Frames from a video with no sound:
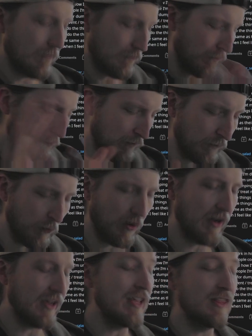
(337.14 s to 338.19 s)
before
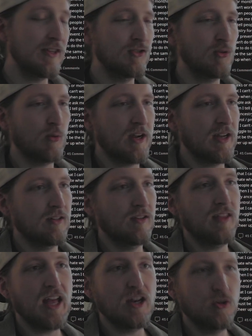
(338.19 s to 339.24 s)
I end this rant,
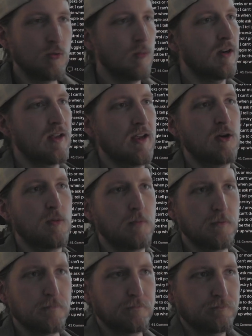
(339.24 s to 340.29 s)
that do want to help,
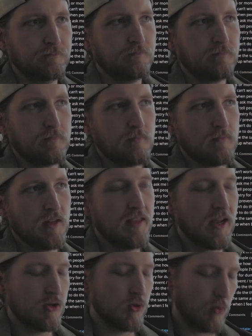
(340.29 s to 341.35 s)

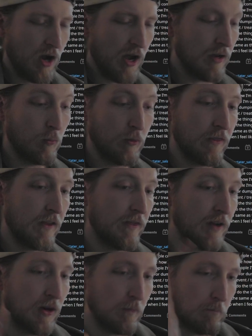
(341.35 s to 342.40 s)
that try within
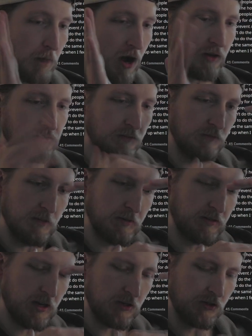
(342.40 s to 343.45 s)
their box of
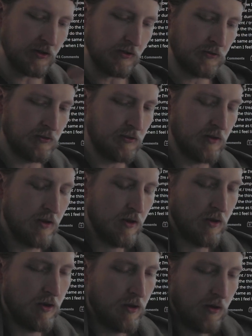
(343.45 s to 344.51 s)
limitations.
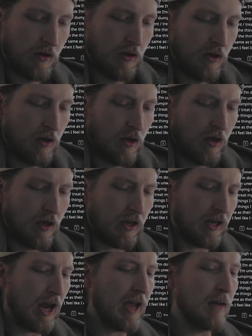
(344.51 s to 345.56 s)

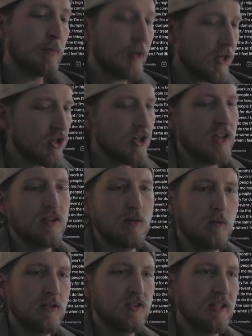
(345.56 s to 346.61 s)
And I appreciate the
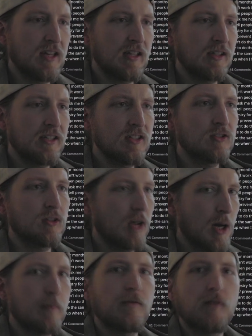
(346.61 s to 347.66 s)
ones that at least are
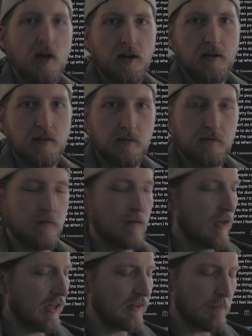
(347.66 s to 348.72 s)
upfront
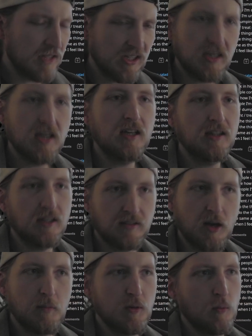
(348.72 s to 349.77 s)
at the beginning that
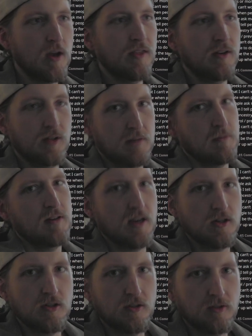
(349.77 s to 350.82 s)
tell me what their
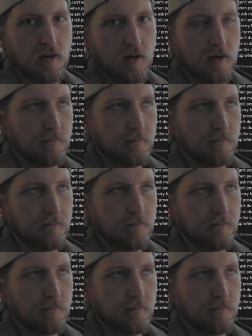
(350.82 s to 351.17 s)
limitations are.